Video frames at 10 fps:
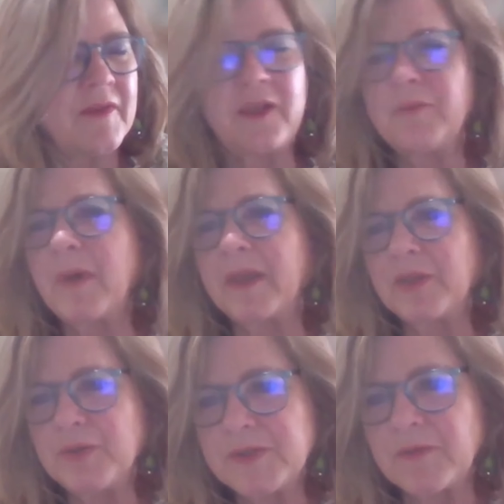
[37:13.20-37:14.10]
they
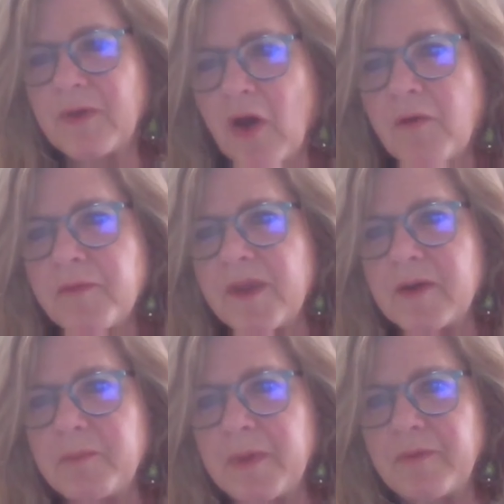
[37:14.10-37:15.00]
make use of laugh
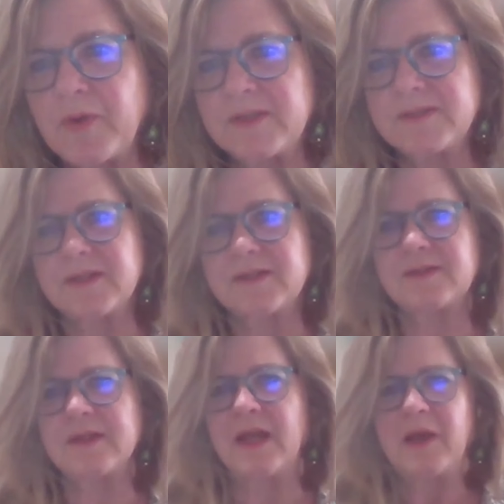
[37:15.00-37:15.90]
therapy, for
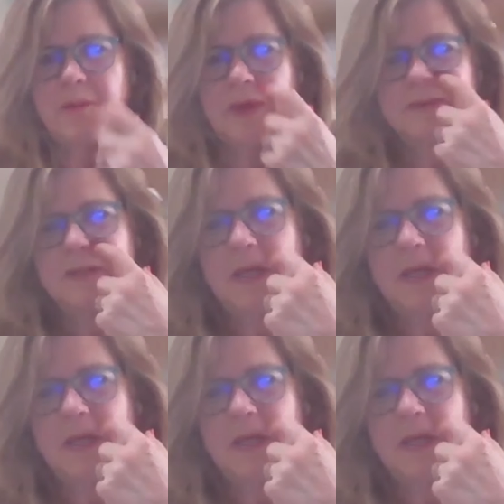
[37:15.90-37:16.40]
instance. But